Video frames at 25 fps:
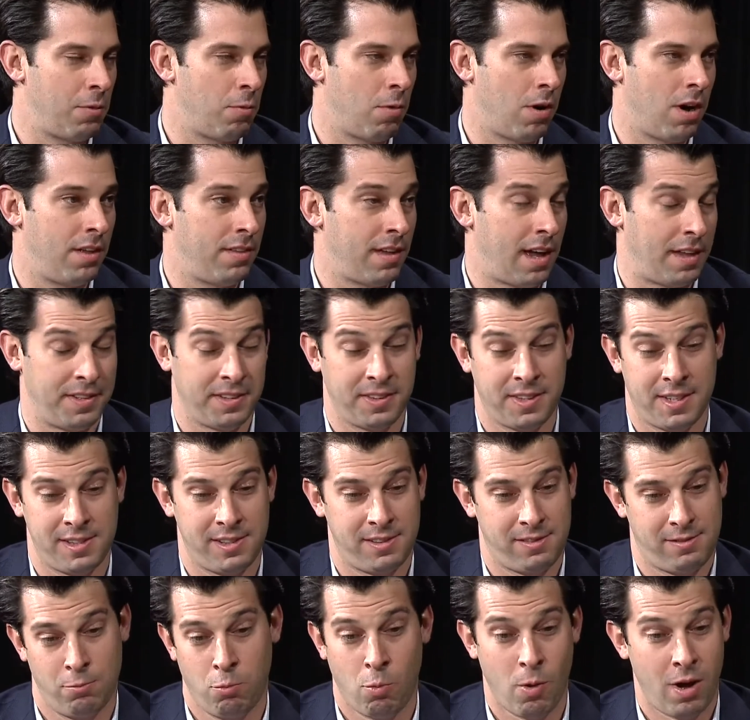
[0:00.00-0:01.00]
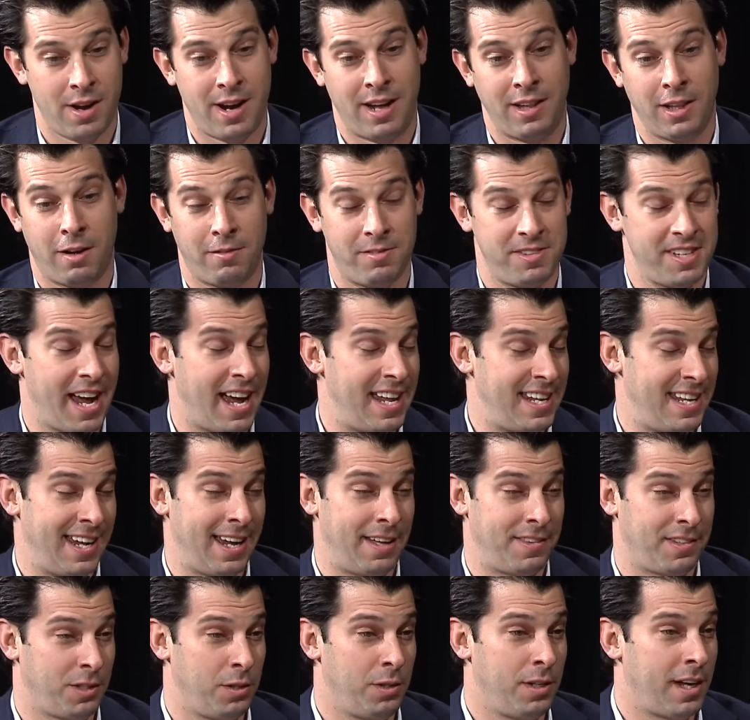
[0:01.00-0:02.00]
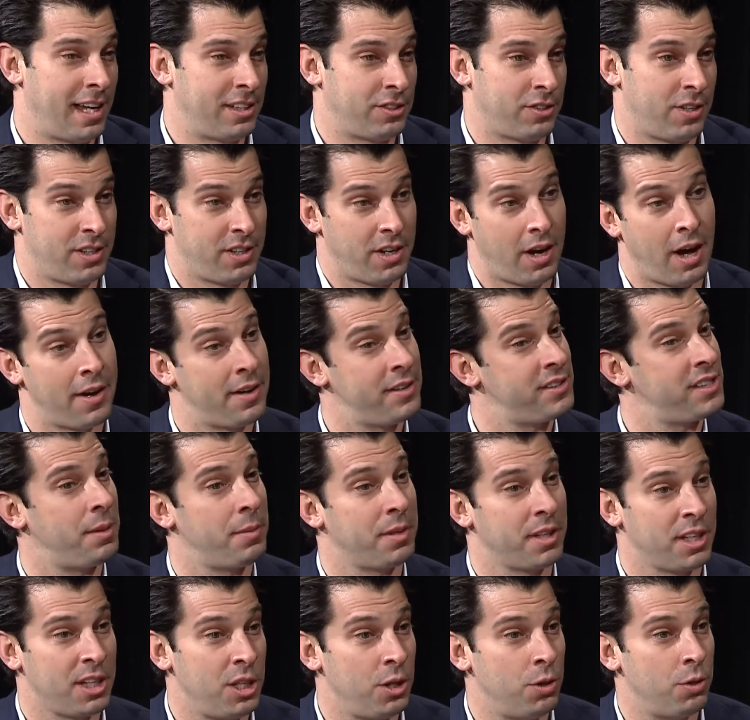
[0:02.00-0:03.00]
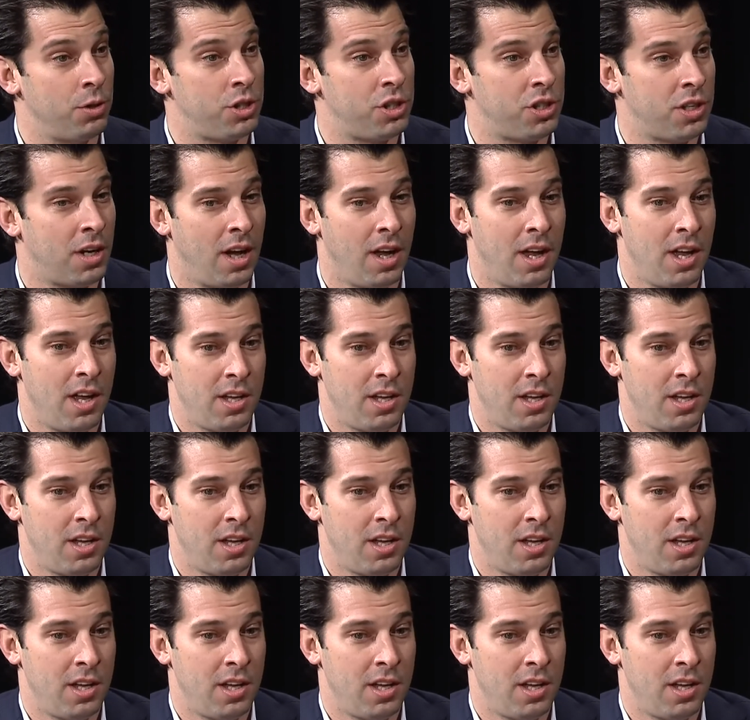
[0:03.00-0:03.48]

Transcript: one, I love the idea. I think you guys are onto something huge.